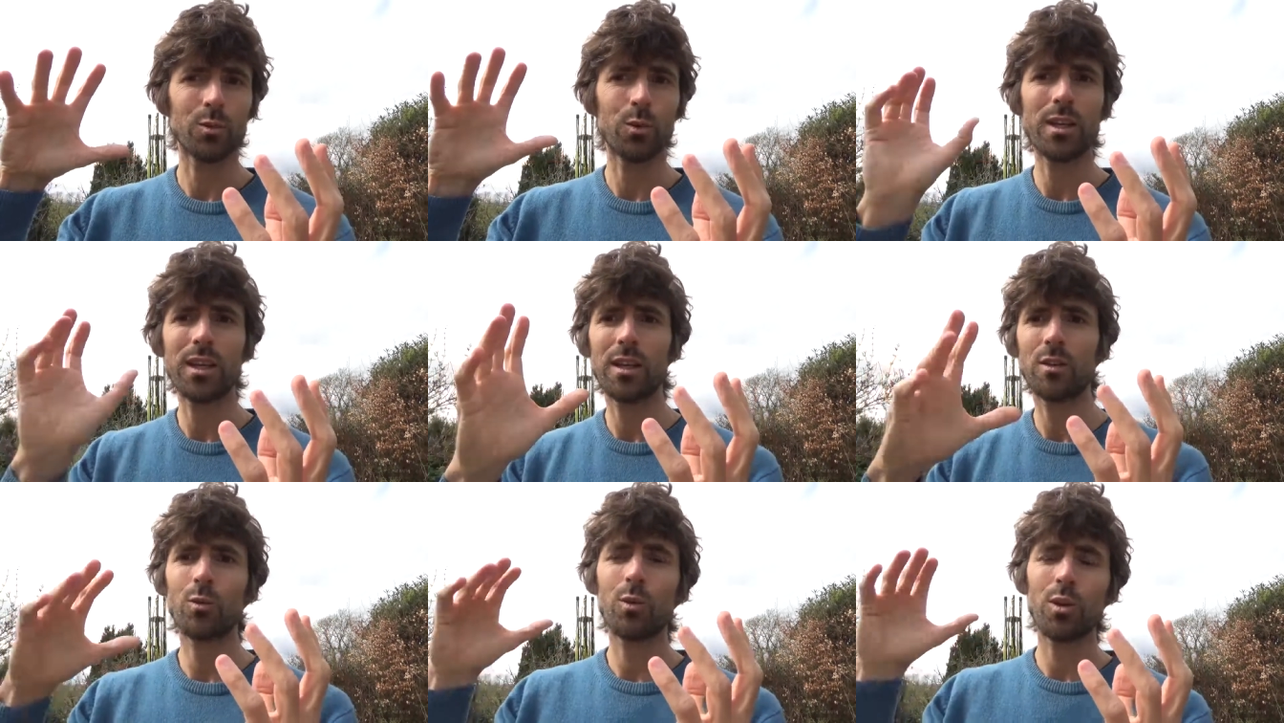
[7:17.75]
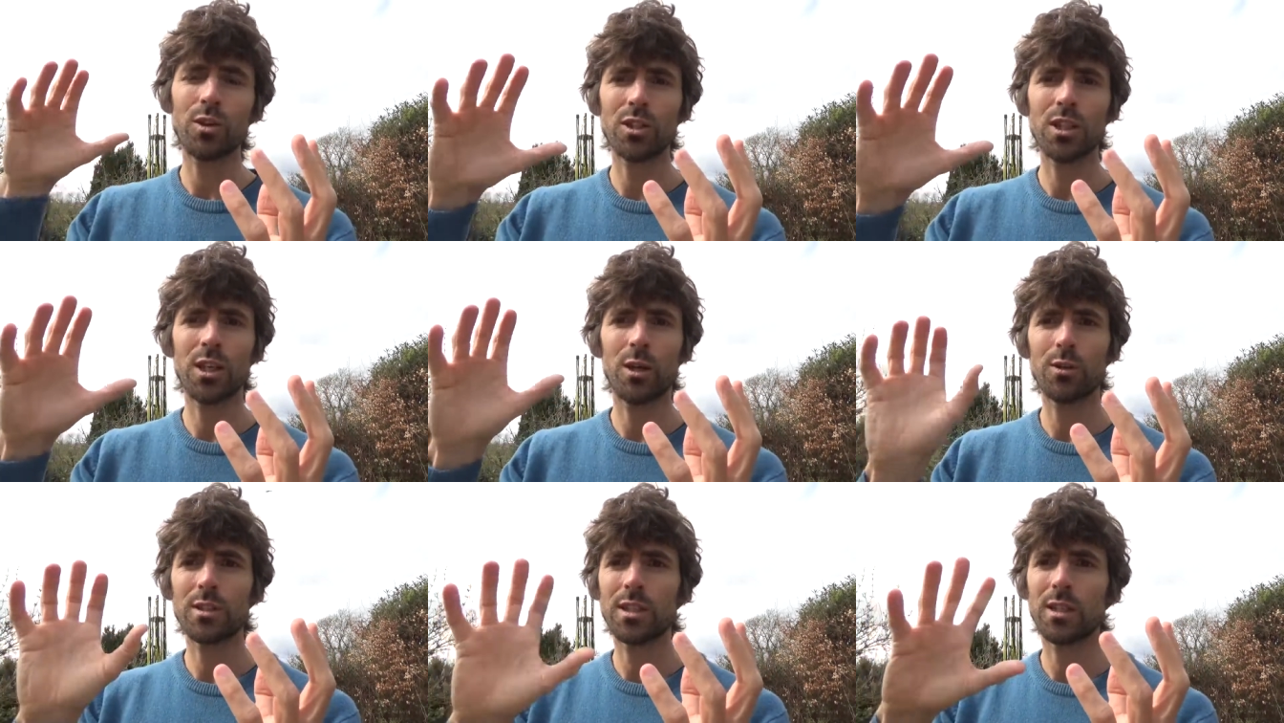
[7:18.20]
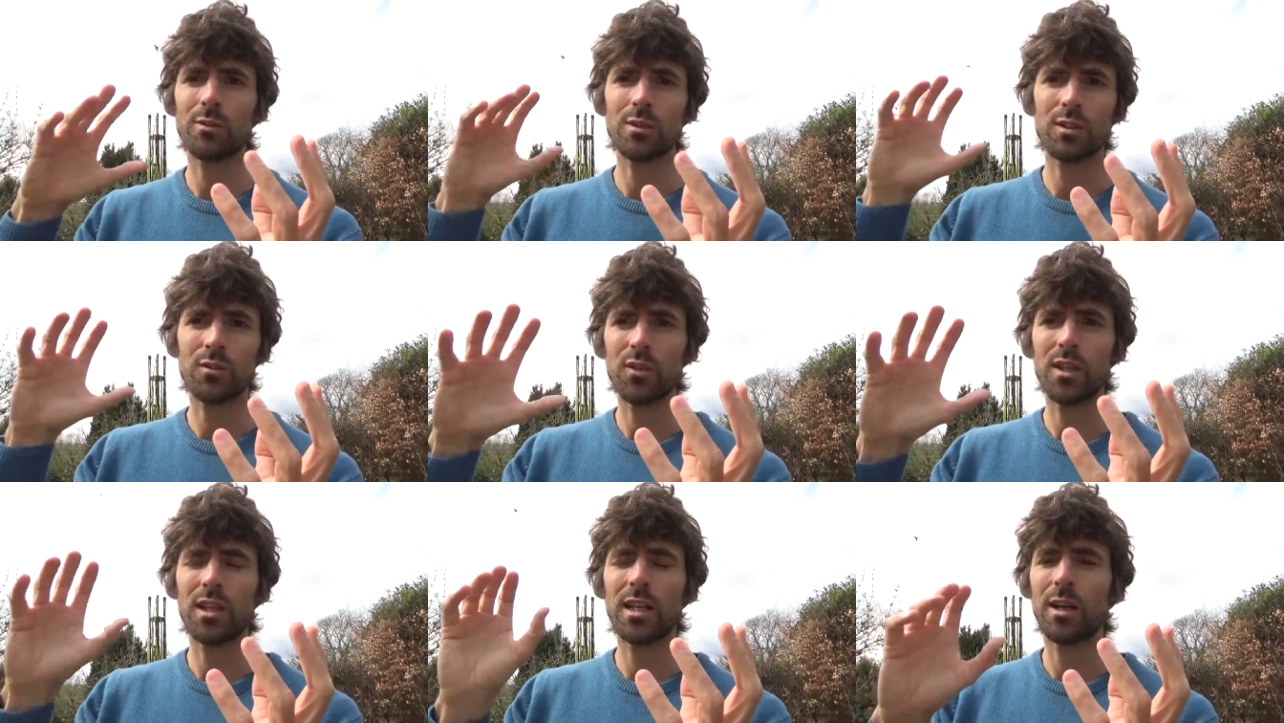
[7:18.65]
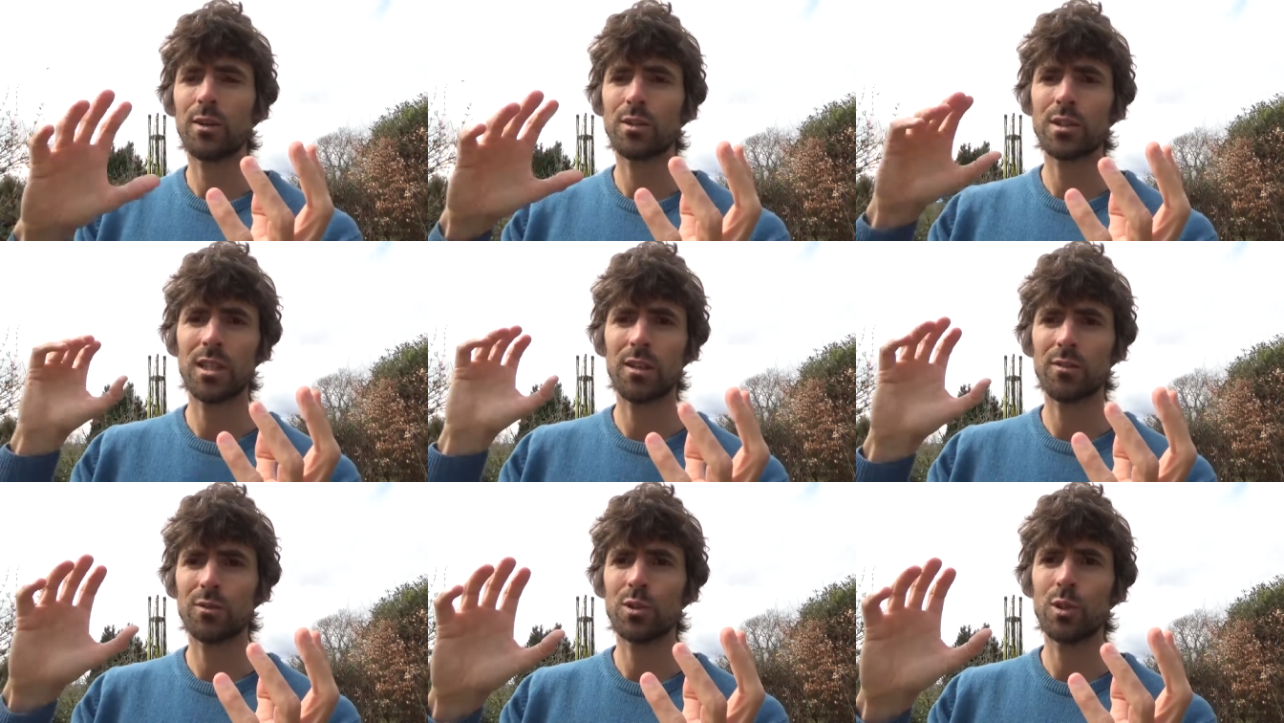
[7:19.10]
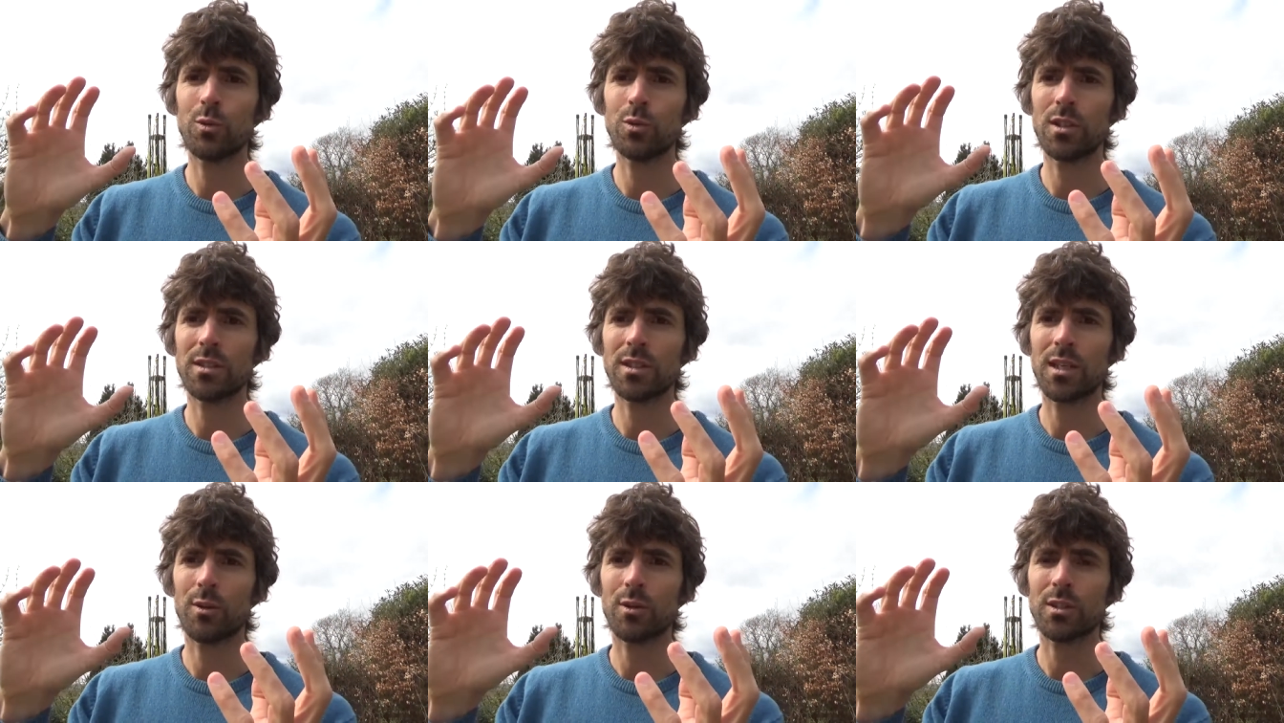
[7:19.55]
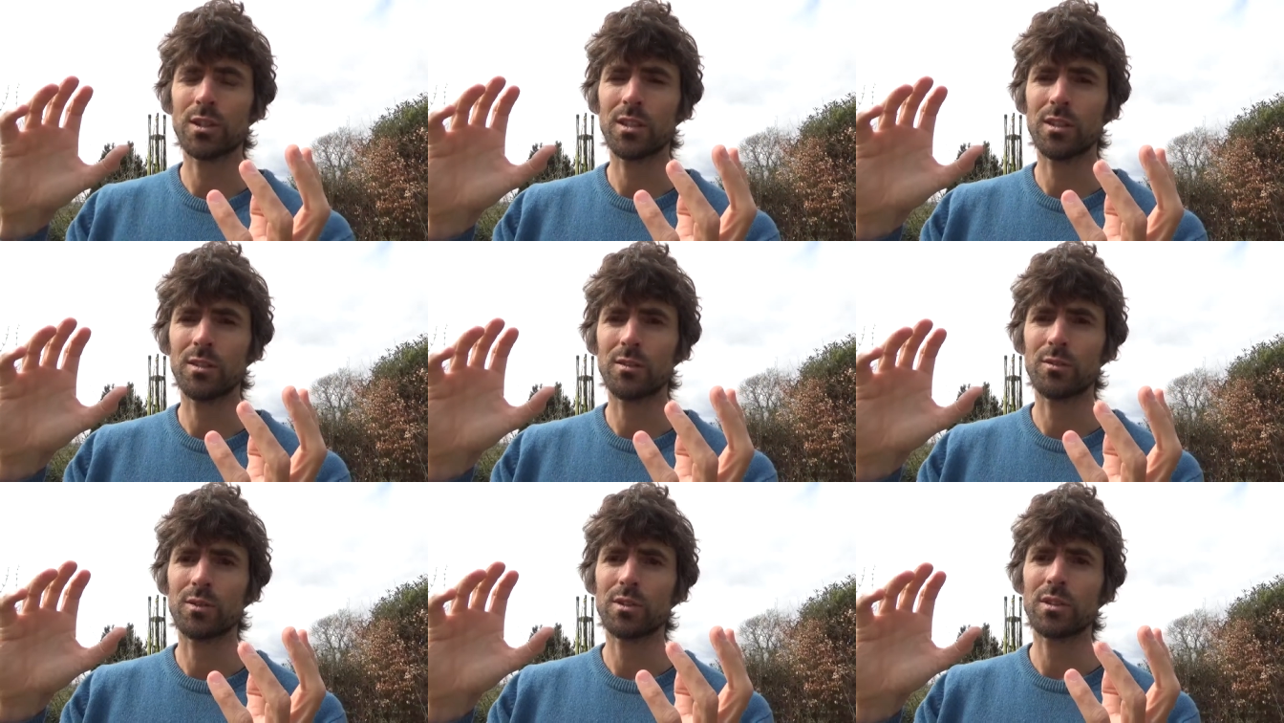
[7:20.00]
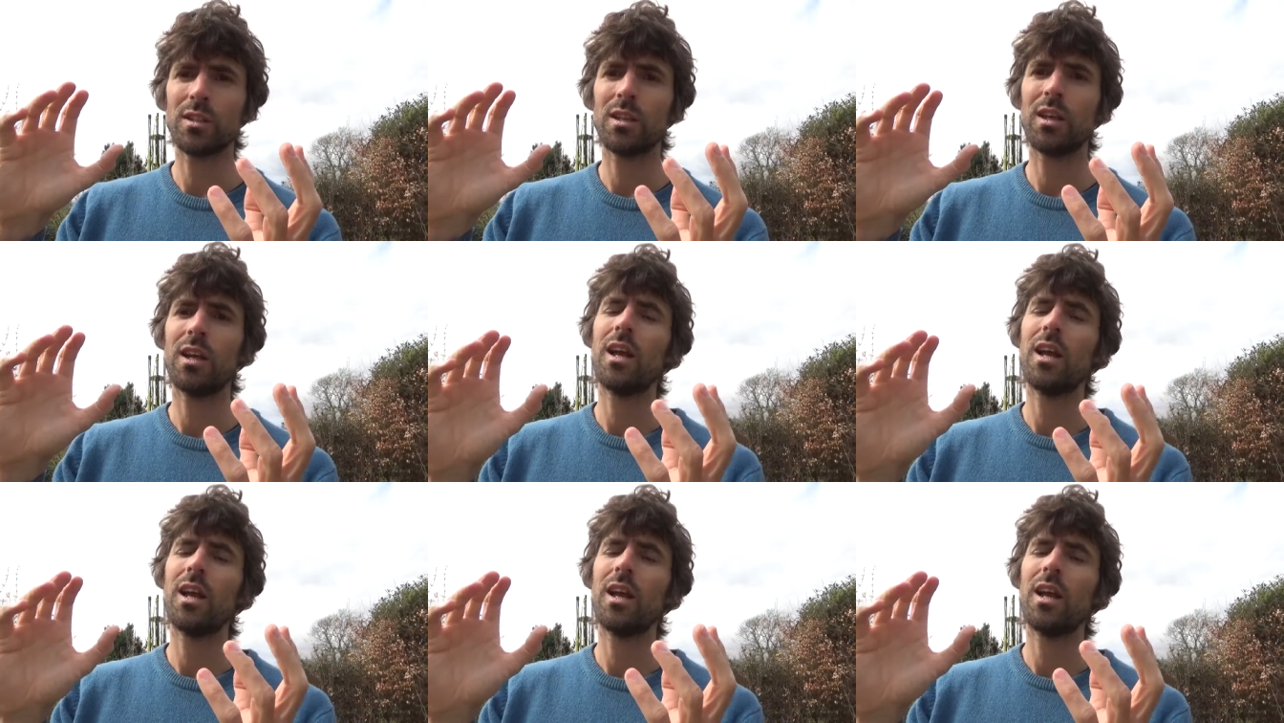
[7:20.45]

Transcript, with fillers: We can watch ourselves, feel ourselves, notice ourselves.